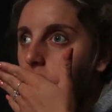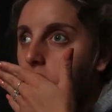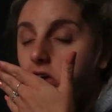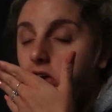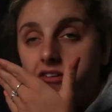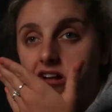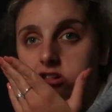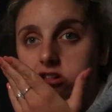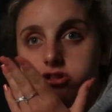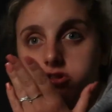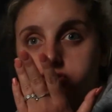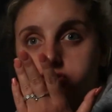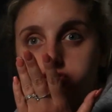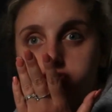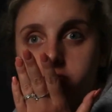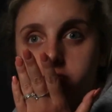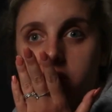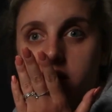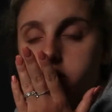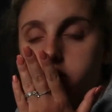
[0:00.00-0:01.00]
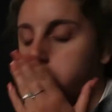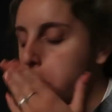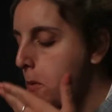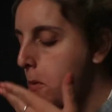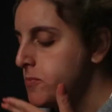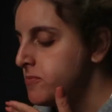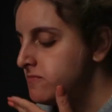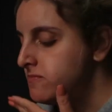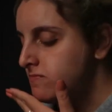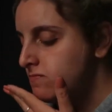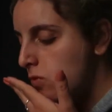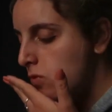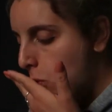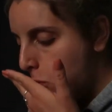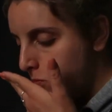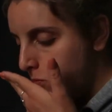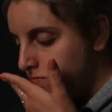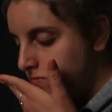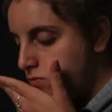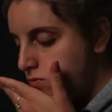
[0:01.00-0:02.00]
It's actually not too bad.
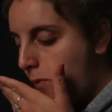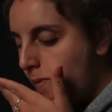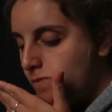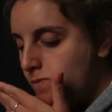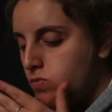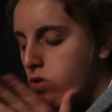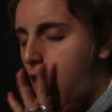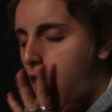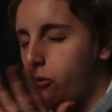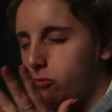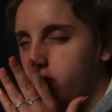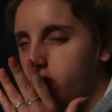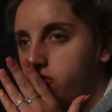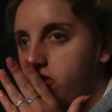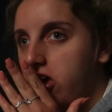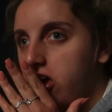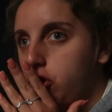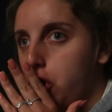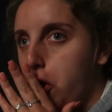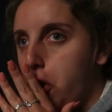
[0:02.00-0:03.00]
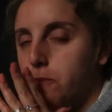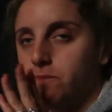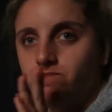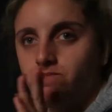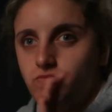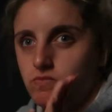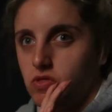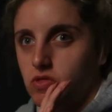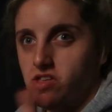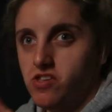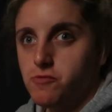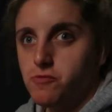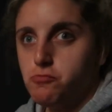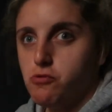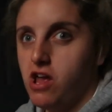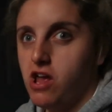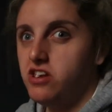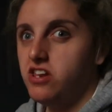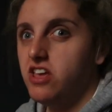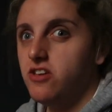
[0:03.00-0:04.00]
I would say though, this
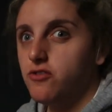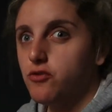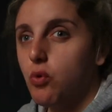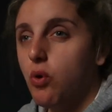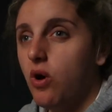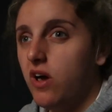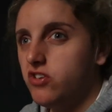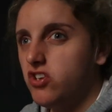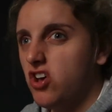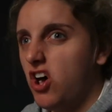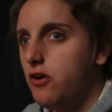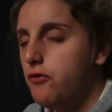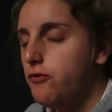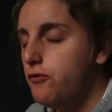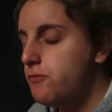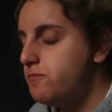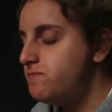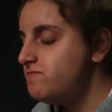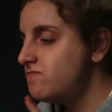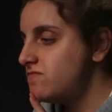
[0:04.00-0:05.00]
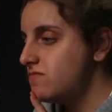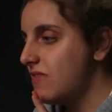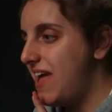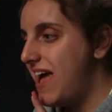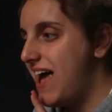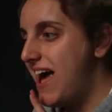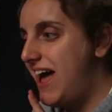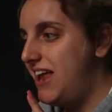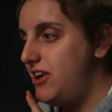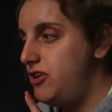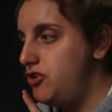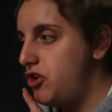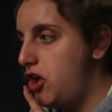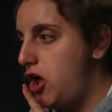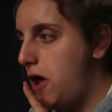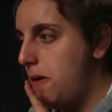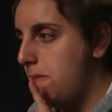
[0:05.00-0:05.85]
bread is quite tough, and